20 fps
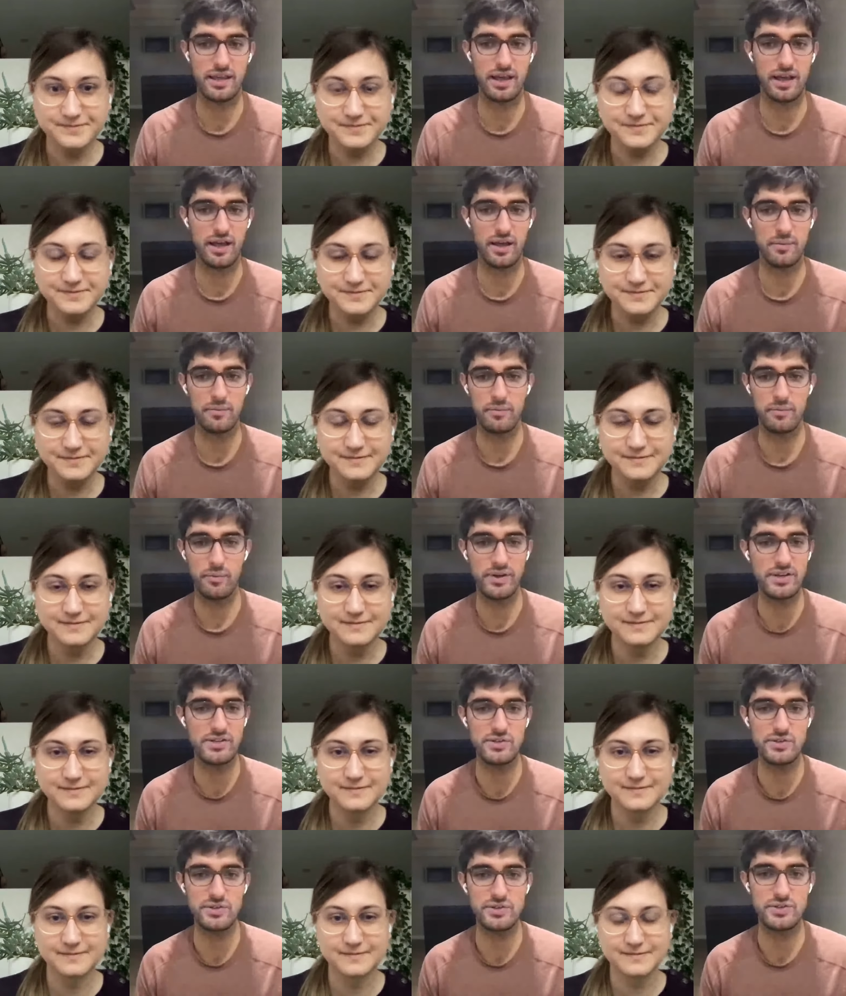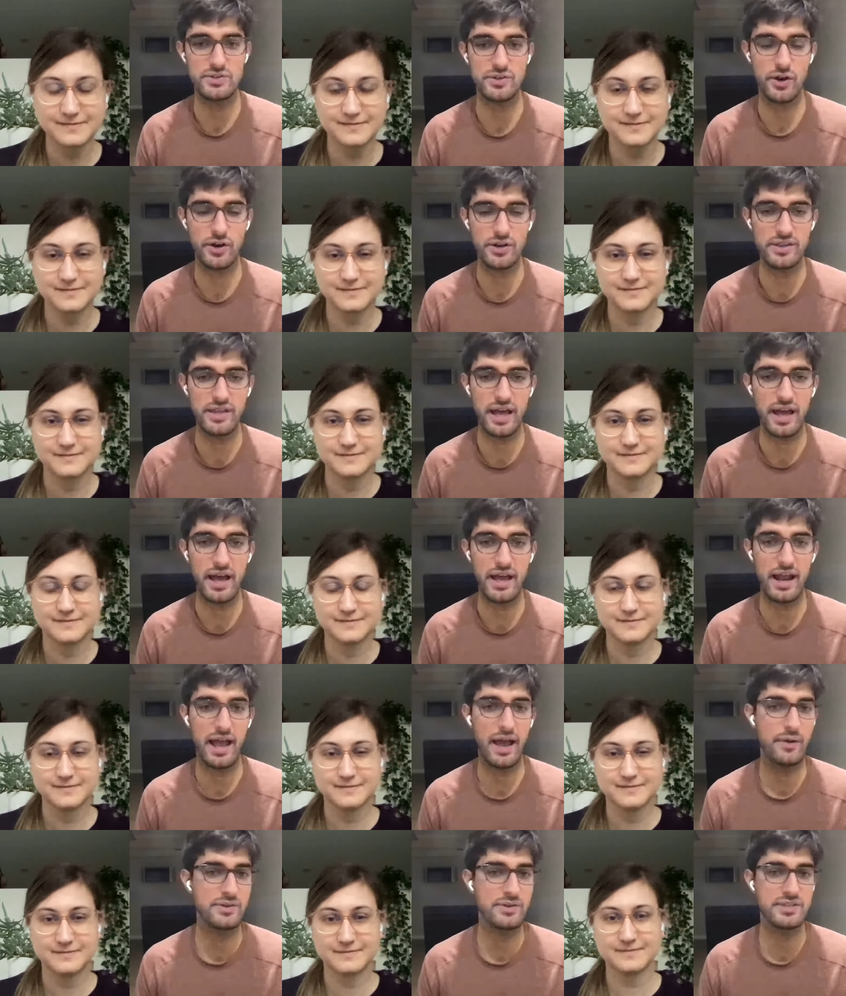Speaker 1: like, um, when did you start
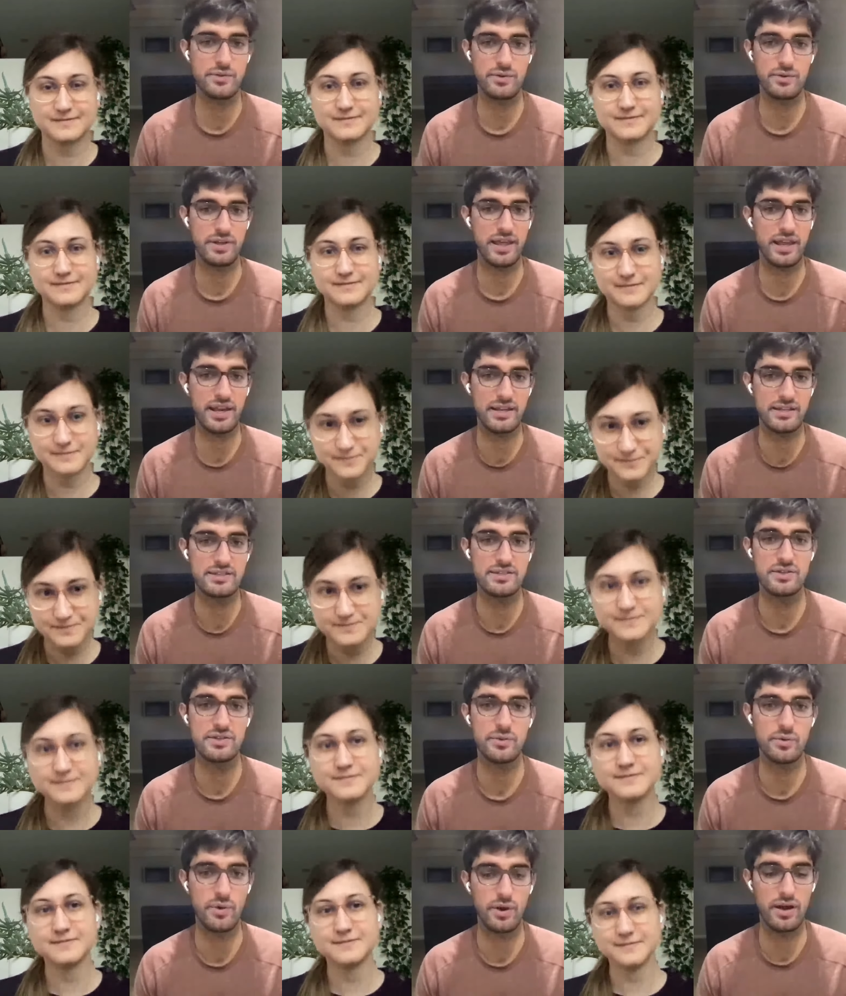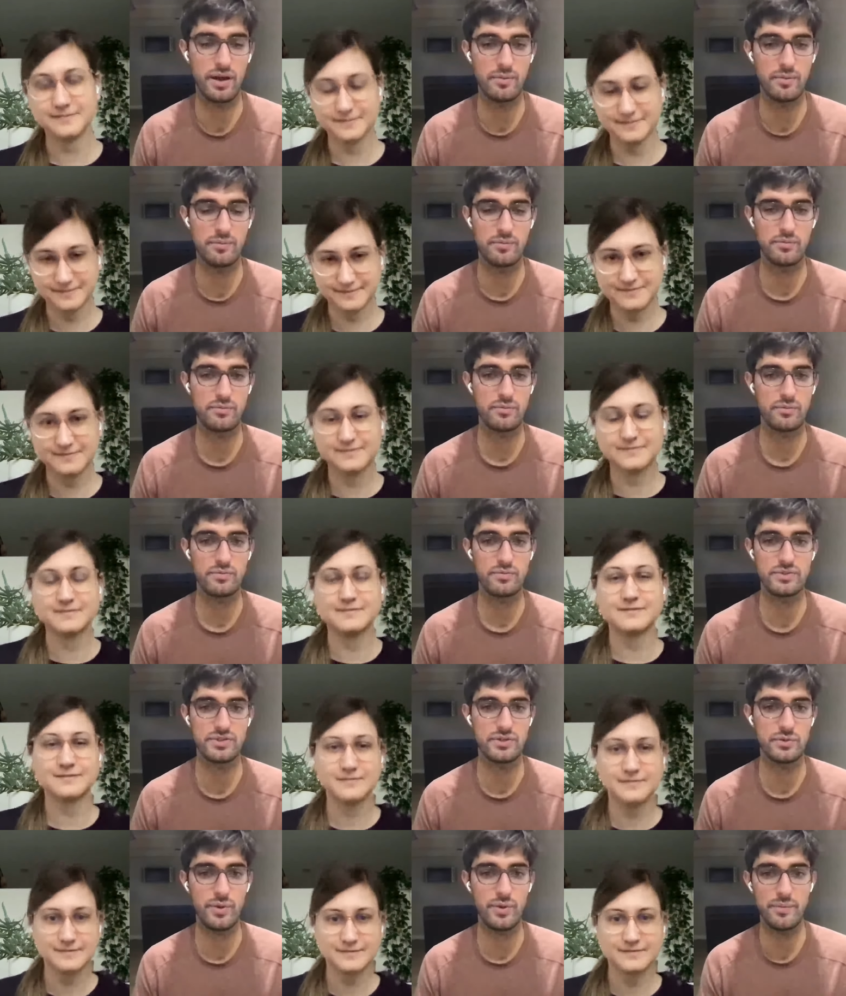that? How is it related to um,
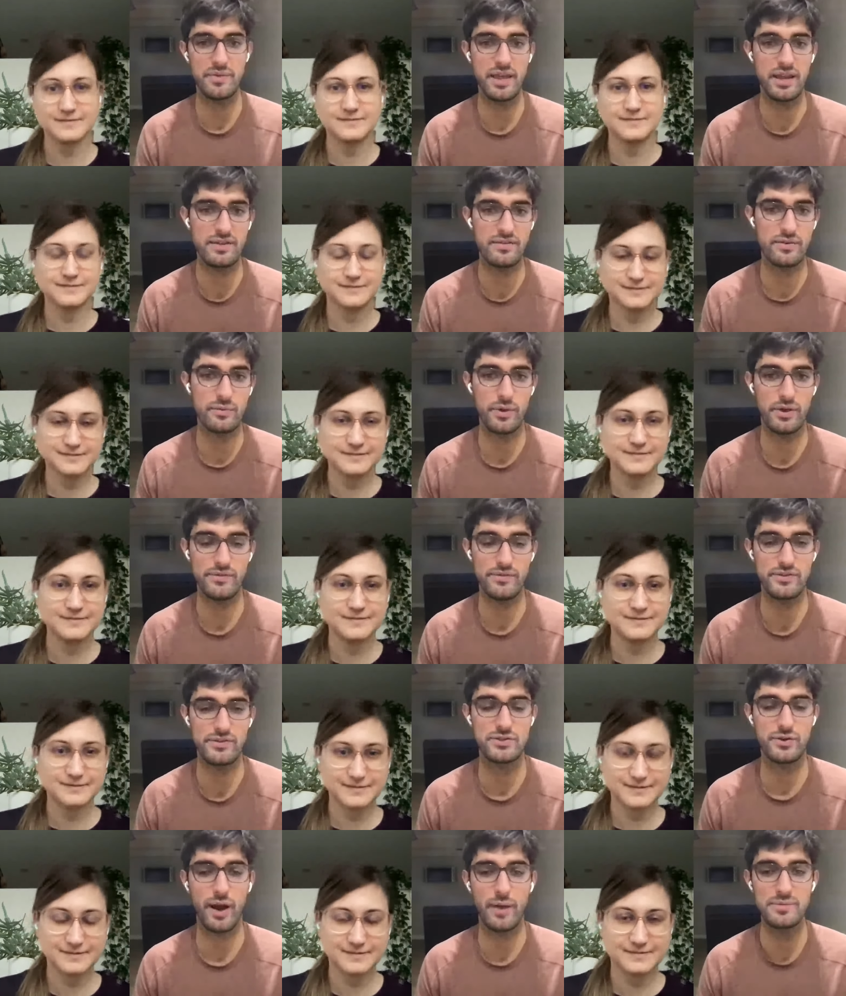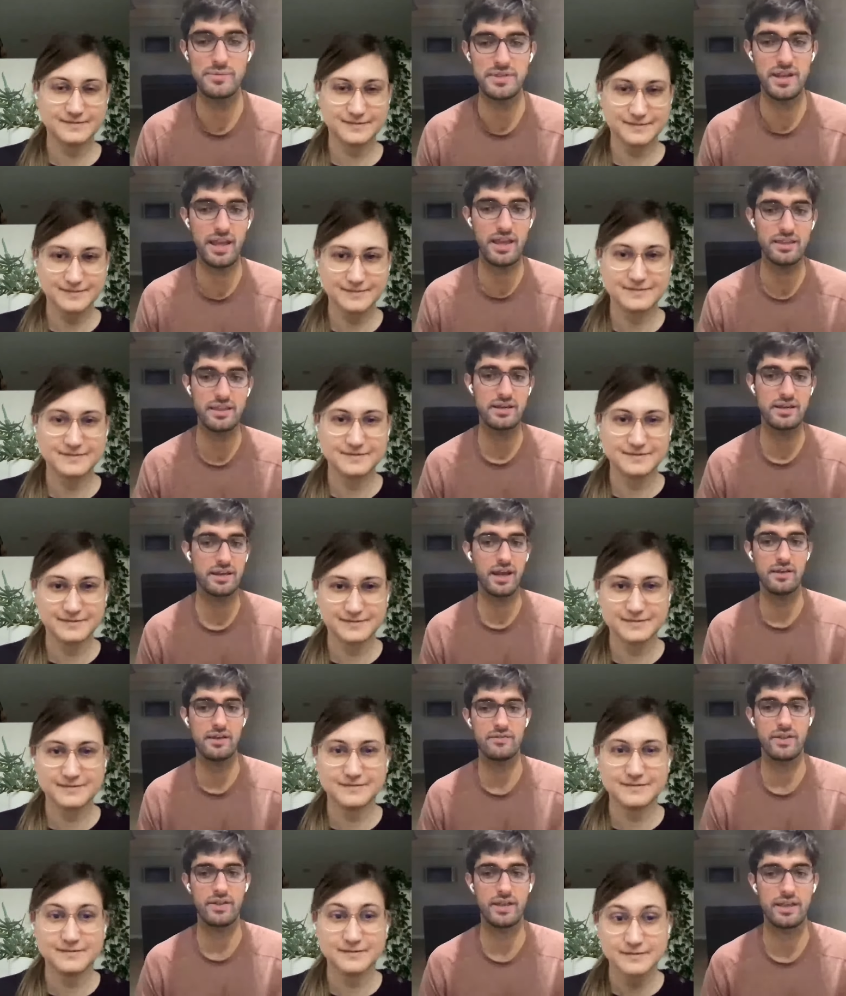to Web Native and what you've described today?
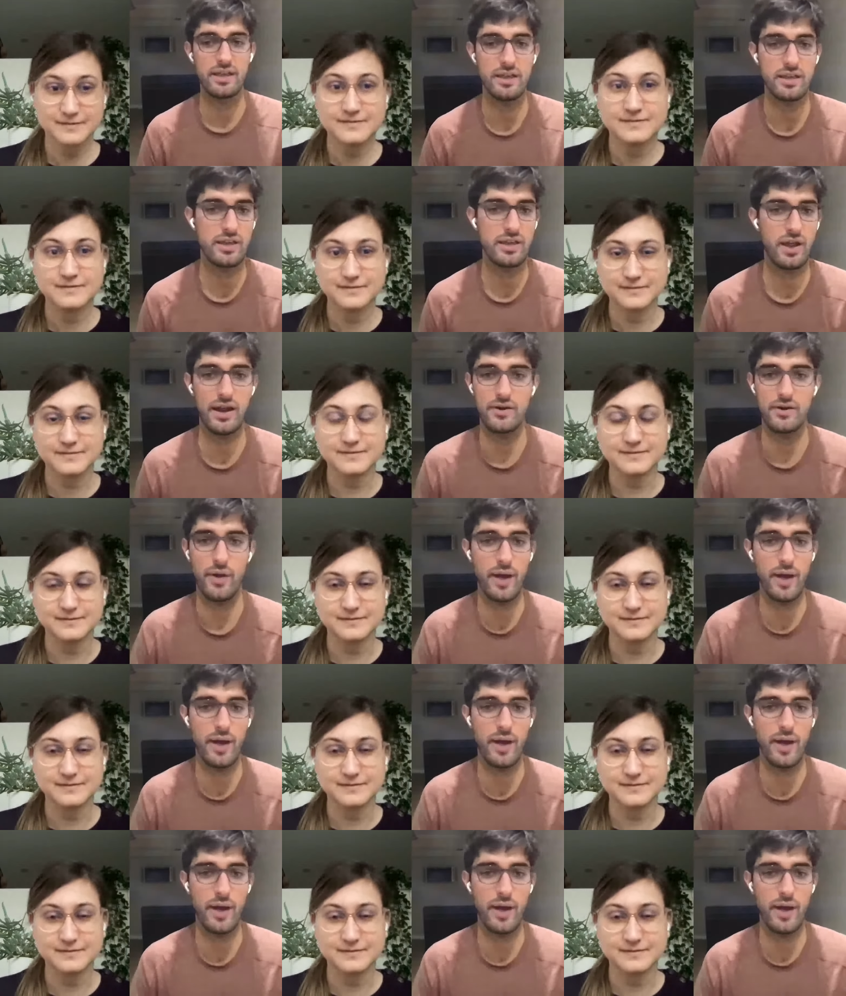And then kind of like,